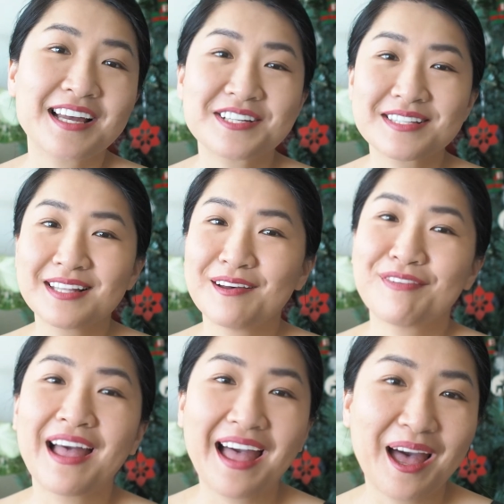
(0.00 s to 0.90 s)
I just
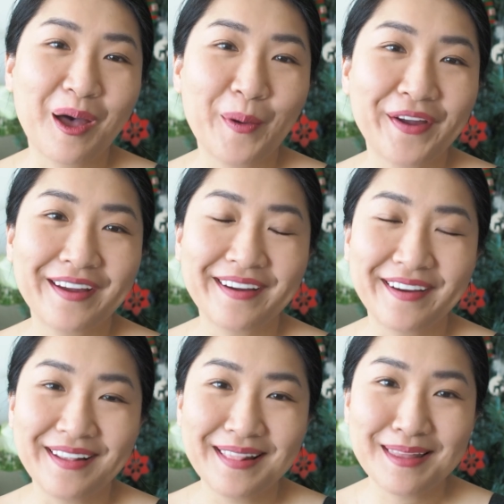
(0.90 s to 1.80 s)
love how
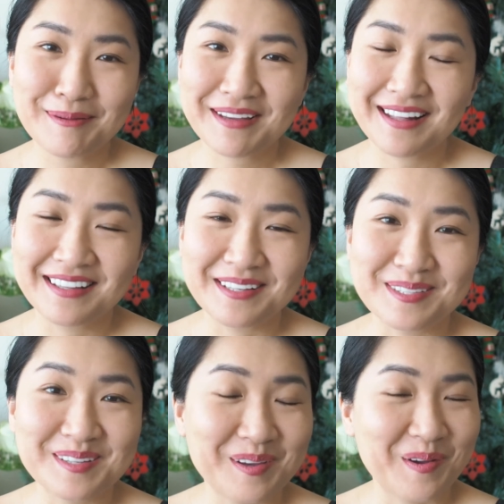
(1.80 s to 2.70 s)
her lip
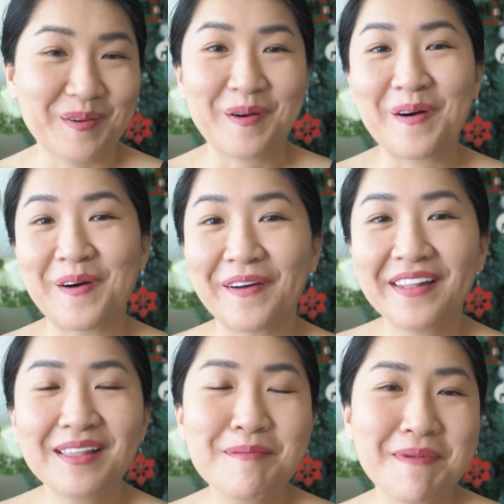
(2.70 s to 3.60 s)
colors go
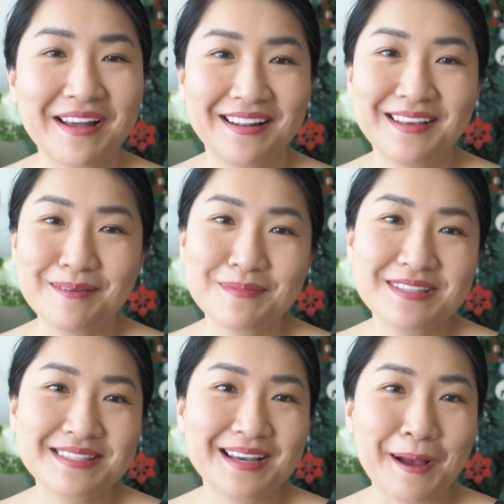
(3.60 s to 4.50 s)
on my
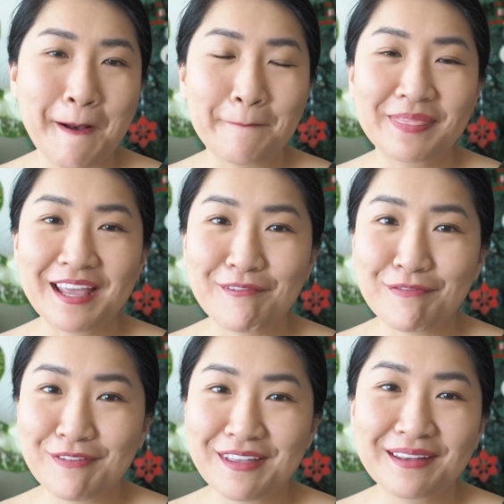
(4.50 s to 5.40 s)
lips. They
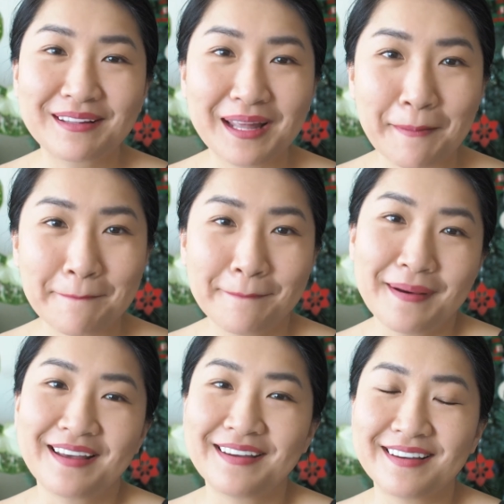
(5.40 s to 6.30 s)
feel like
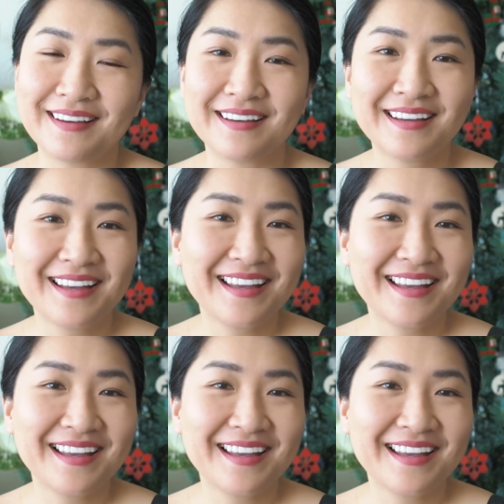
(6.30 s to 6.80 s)
butter.